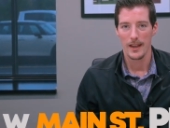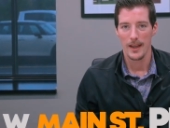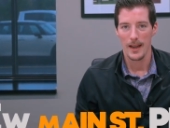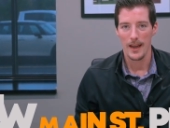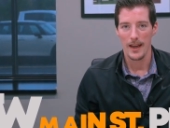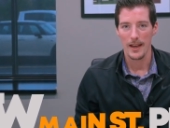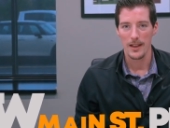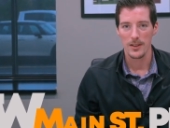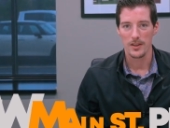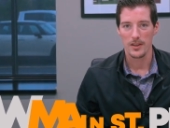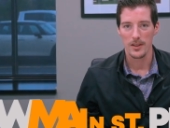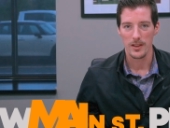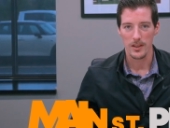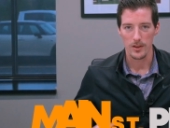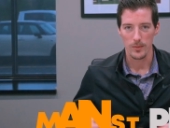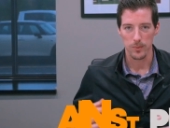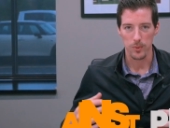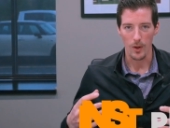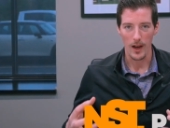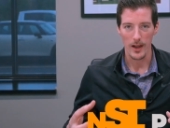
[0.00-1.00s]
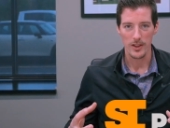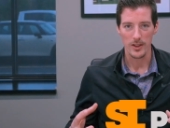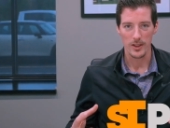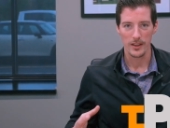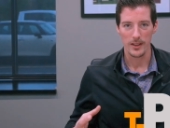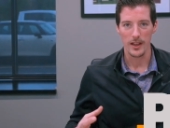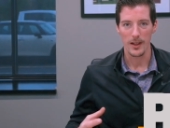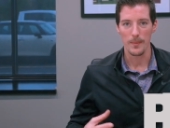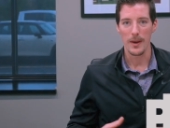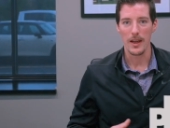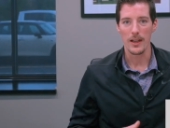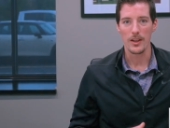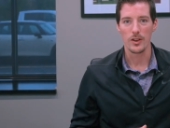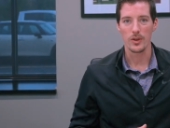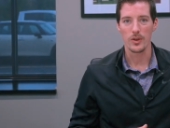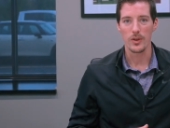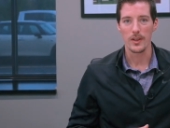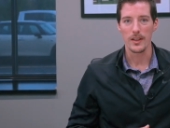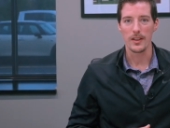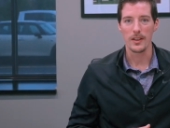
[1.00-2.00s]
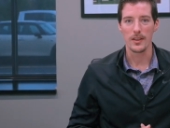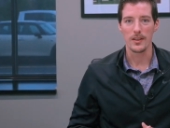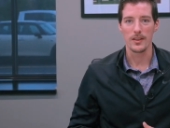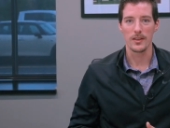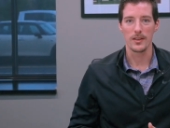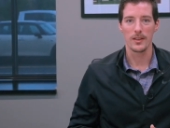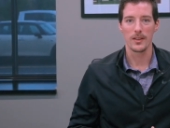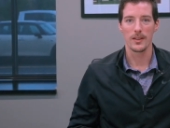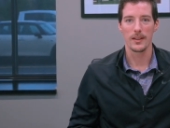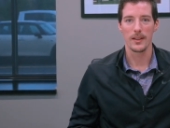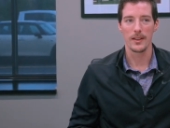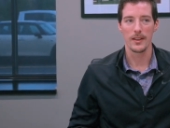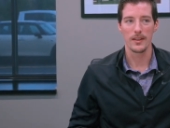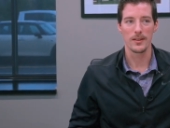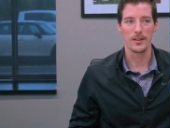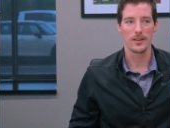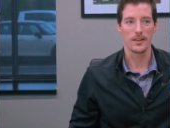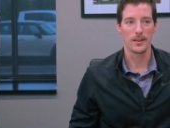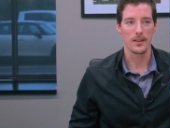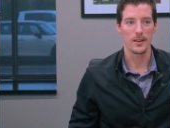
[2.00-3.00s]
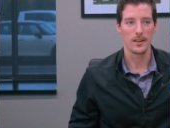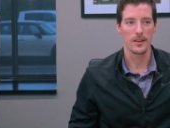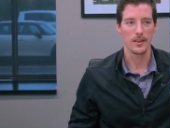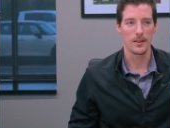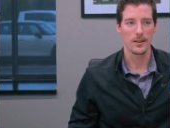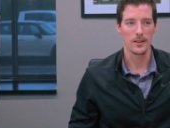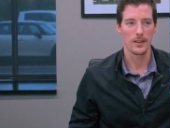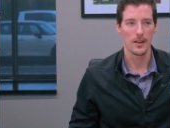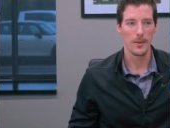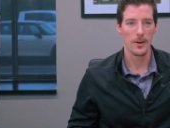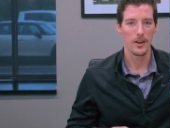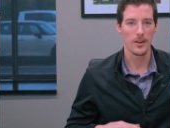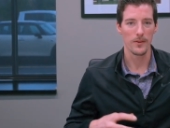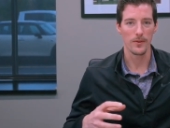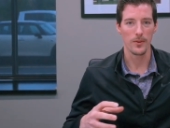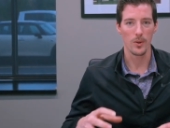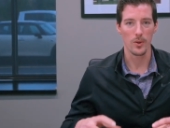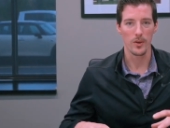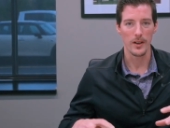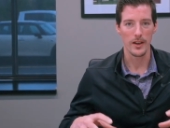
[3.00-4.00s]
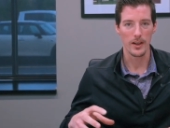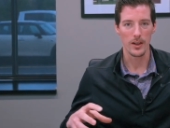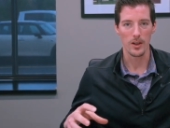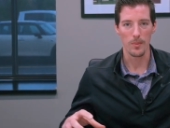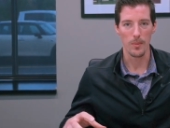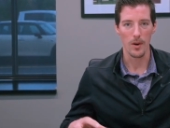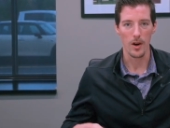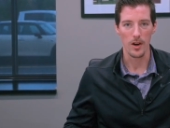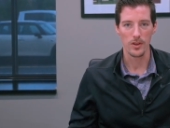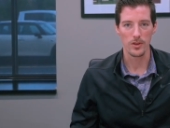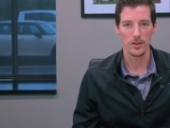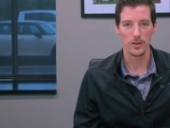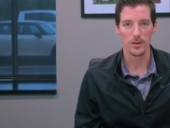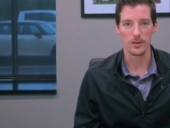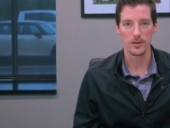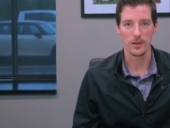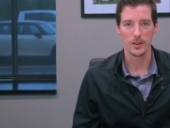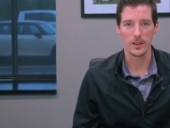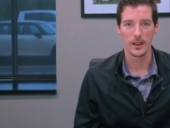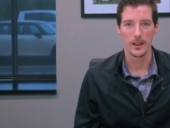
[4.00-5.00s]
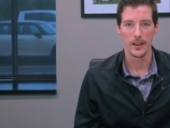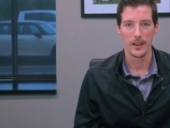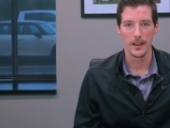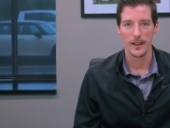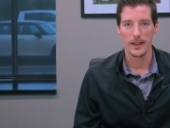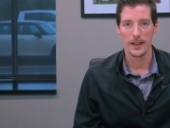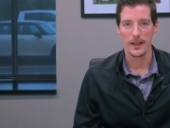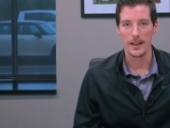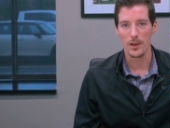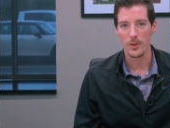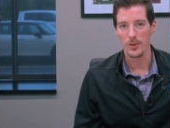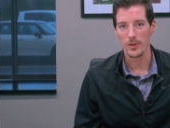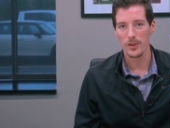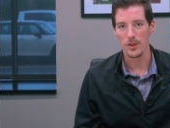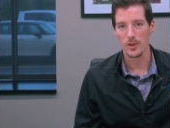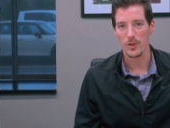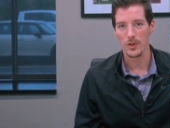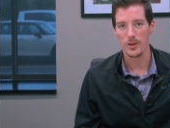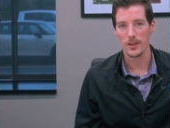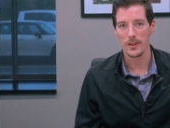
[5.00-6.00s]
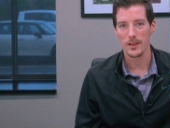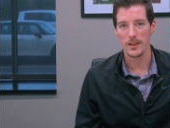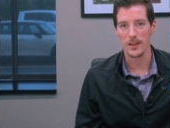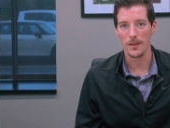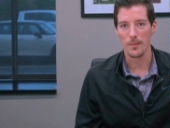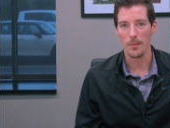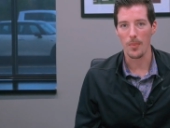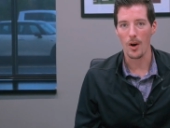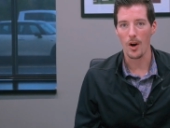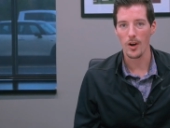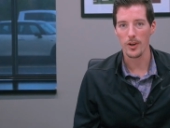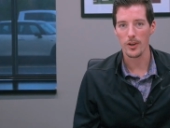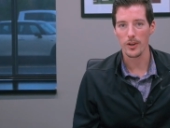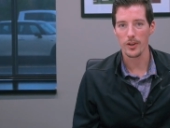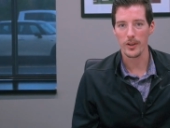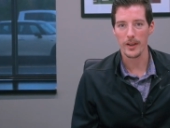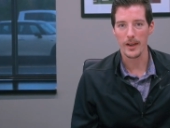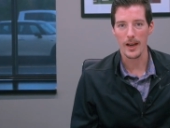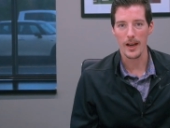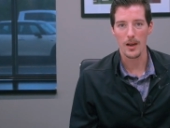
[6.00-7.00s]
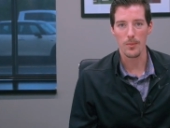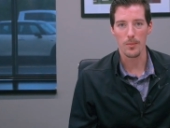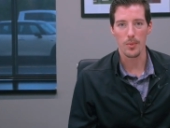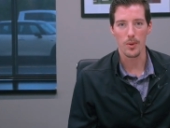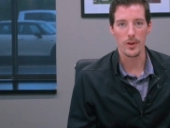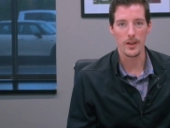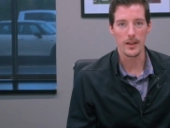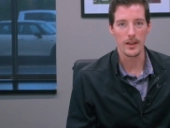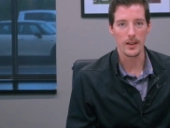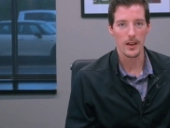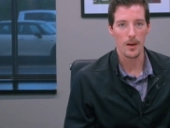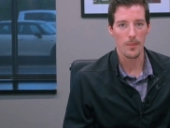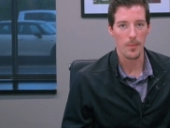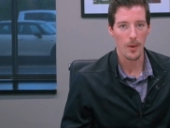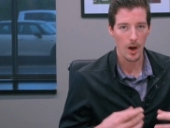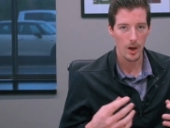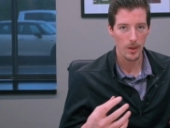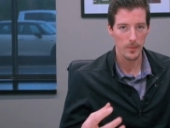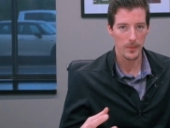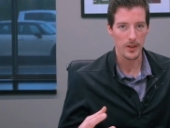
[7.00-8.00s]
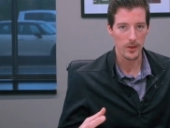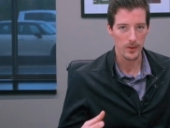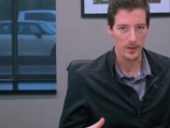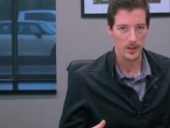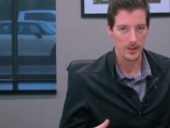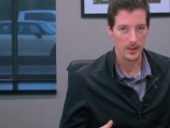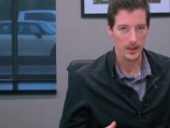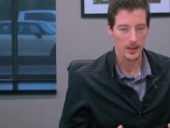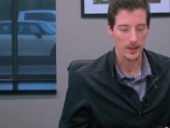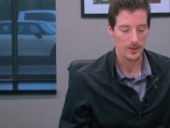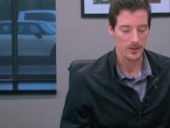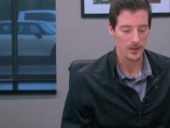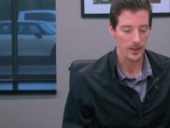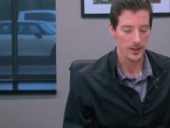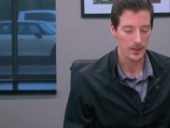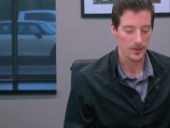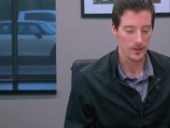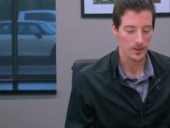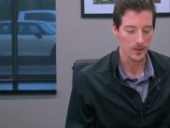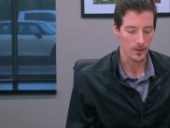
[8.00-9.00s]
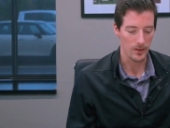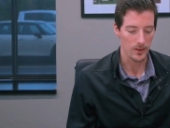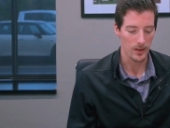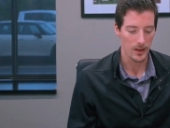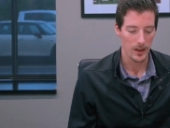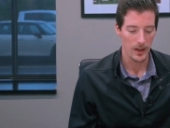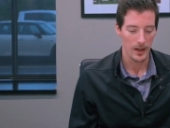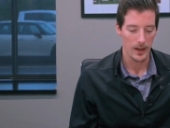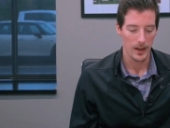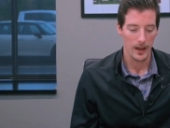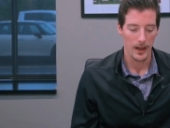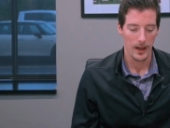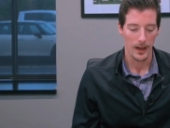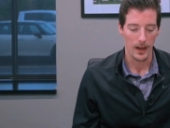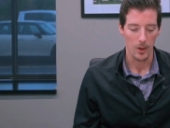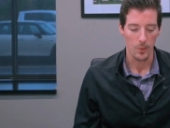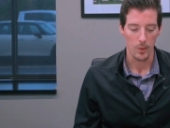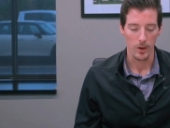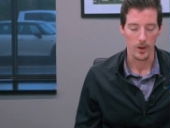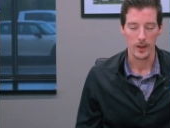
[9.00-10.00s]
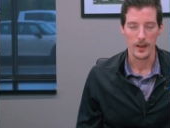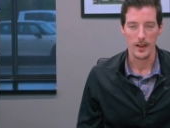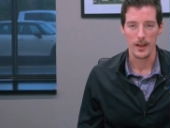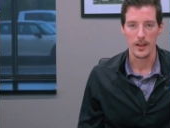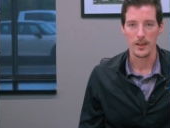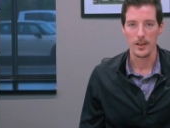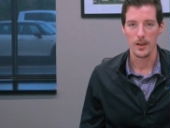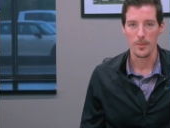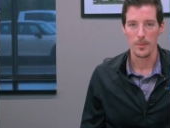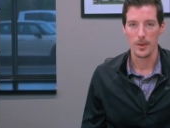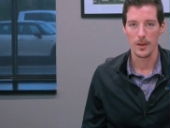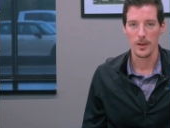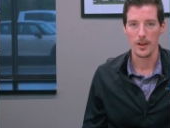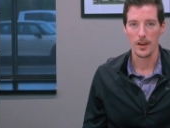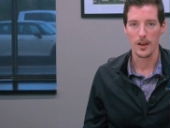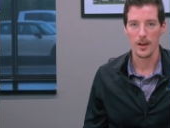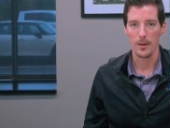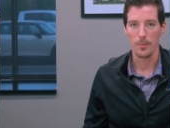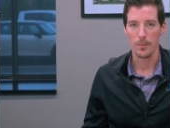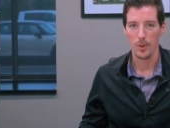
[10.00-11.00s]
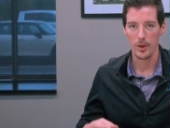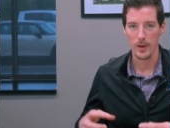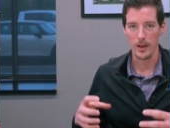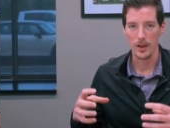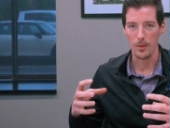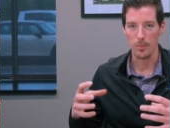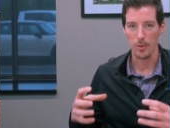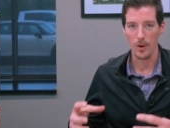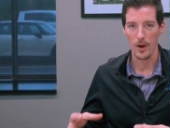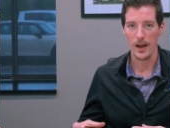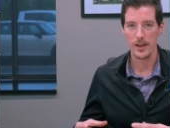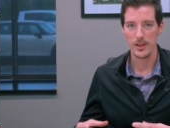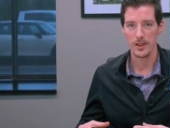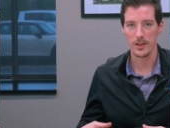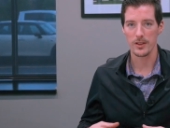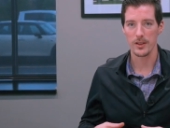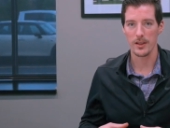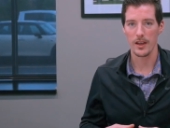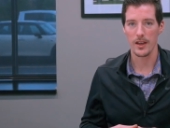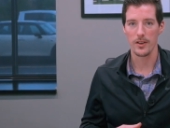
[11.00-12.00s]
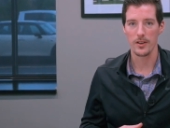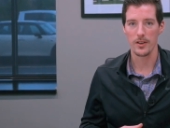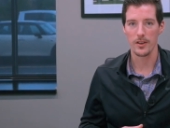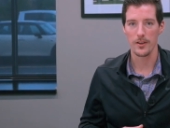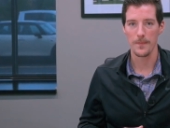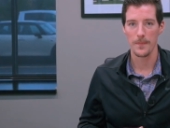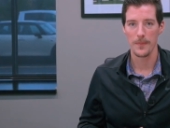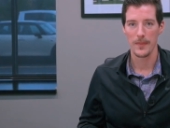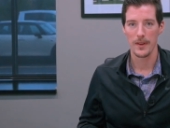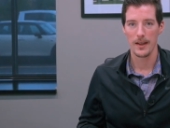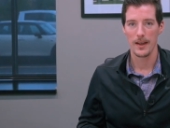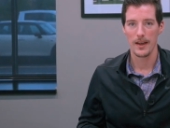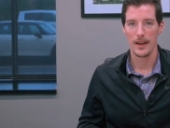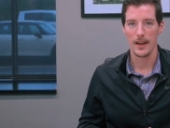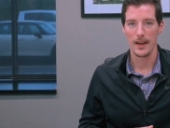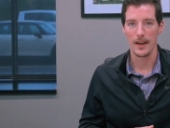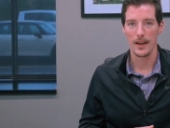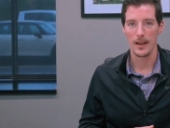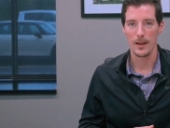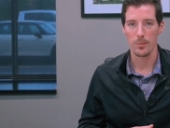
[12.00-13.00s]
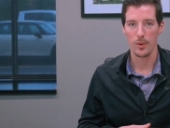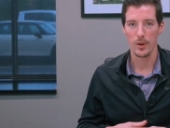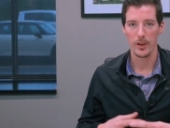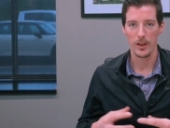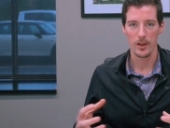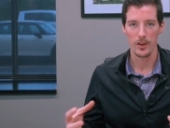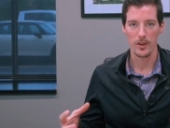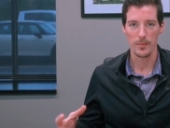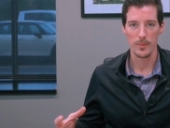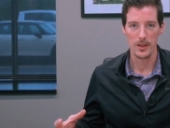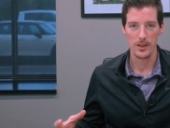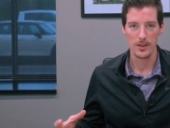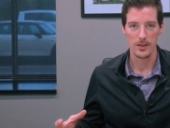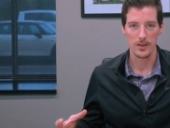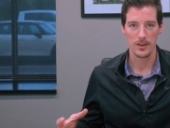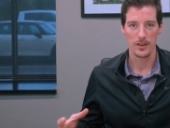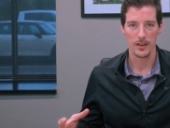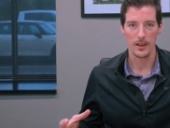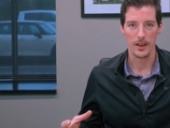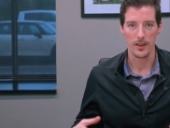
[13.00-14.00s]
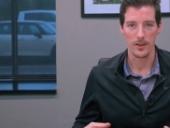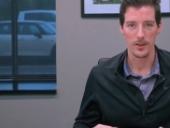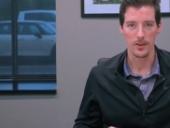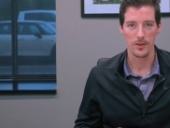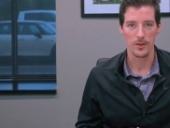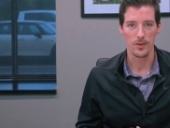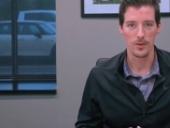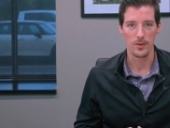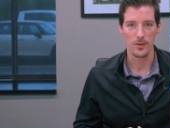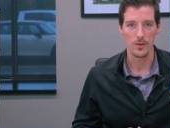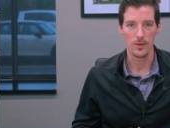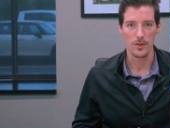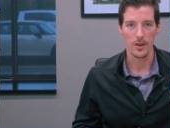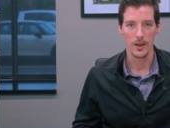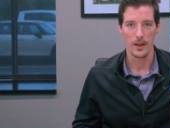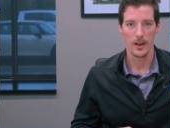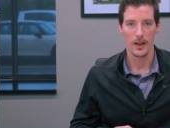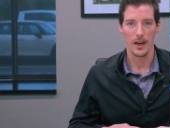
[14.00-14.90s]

has this project on Main Street. It's about a 4-acre parcel, and he was interested in partnering on putting apartment units on the site. So we're going to end up putting a project together and putting all the pieces together to